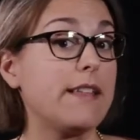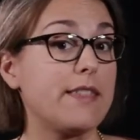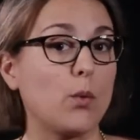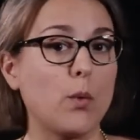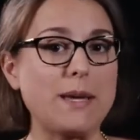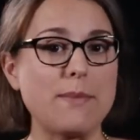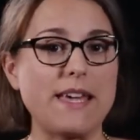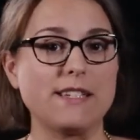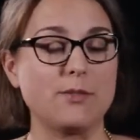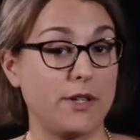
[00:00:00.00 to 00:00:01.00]
that we
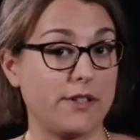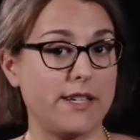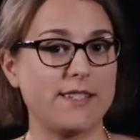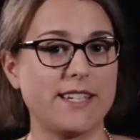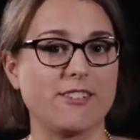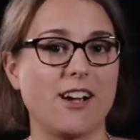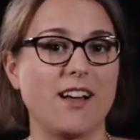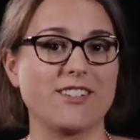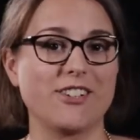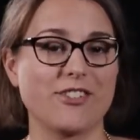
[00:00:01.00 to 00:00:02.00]
may experience here
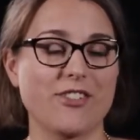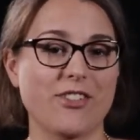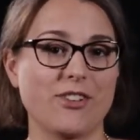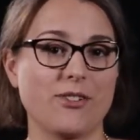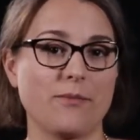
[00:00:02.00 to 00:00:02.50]
on Earth.